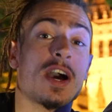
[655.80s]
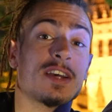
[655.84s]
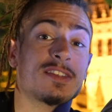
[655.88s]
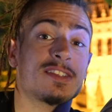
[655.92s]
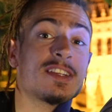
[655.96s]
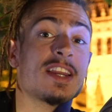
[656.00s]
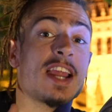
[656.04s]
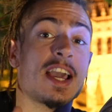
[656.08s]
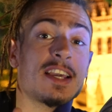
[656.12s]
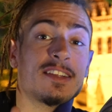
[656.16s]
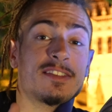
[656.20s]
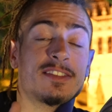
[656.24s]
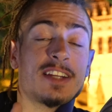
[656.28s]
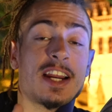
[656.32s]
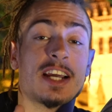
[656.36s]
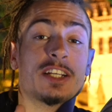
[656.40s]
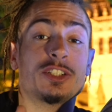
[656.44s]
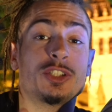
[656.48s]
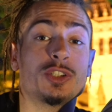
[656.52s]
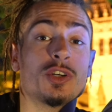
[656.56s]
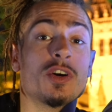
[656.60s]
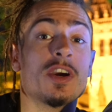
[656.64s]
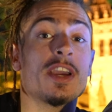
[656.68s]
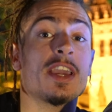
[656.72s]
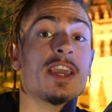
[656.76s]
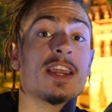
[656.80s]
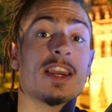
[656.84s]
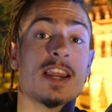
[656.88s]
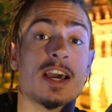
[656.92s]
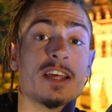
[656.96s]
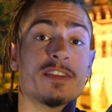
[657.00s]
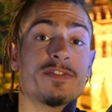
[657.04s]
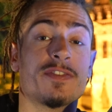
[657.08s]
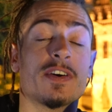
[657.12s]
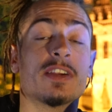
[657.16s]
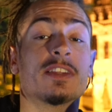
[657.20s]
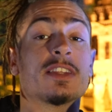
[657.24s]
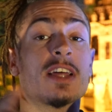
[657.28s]
us nice traction in
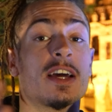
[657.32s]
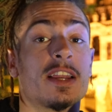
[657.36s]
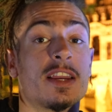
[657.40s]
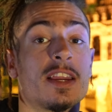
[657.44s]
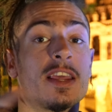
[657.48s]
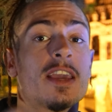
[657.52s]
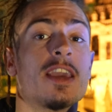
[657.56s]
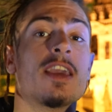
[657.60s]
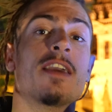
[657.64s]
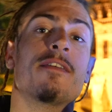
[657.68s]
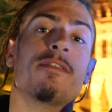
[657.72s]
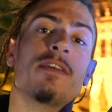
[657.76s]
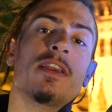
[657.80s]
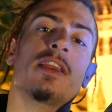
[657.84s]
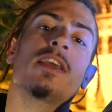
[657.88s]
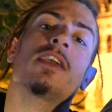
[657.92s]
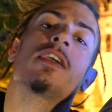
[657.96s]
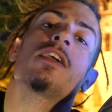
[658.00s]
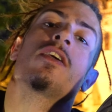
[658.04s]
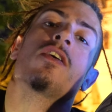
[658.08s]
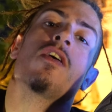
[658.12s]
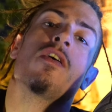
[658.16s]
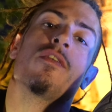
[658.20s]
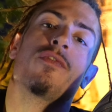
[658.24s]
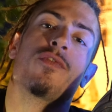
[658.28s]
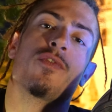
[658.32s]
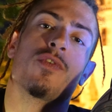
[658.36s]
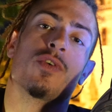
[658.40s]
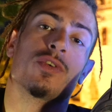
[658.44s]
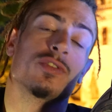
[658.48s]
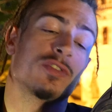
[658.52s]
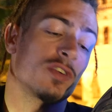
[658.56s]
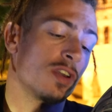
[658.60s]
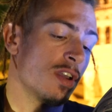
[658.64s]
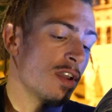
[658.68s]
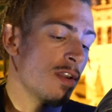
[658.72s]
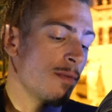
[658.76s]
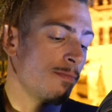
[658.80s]
asphalt and even in
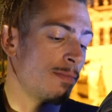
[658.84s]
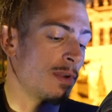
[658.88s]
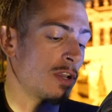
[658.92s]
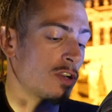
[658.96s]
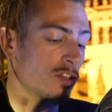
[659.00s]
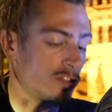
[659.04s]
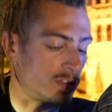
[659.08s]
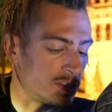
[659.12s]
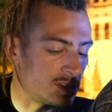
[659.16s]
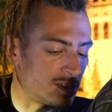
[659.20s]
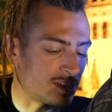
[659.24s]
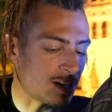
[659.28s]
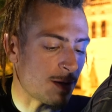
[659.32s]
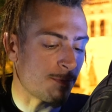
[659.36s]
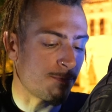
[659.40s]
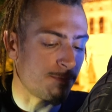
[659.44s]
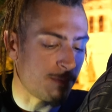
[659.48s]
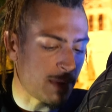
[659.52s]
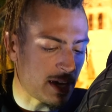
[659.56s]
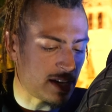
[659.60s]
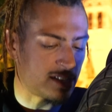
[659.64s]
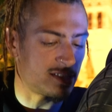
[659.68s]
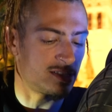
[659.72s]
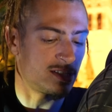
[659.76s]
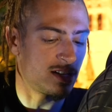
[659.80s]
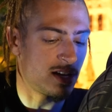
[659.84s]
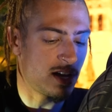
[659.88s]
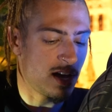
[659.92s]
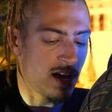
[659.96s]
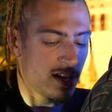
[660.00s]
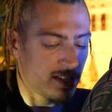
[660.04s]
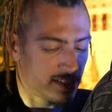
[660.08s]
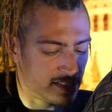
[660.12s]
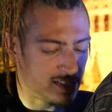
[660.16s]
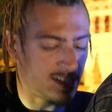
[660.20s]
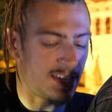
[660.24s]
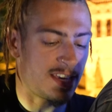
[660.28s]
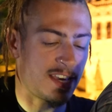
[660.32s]
off-road, because it's a mixed
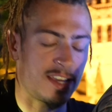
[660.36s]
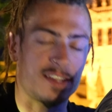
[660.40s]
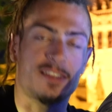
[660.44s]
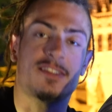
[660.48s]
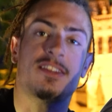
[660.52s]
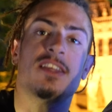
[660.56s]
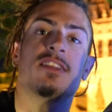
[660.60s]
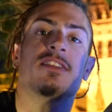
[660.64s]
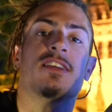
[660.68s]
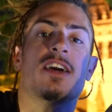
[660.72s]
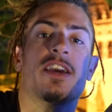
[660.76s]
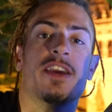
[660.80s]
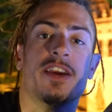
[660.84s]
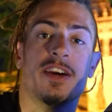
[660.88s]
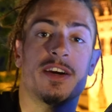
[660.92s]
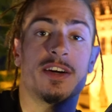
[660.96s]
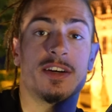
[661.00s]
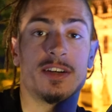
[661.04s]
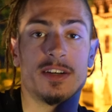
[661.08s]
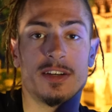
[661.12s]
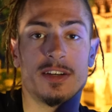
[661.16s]
CST tire.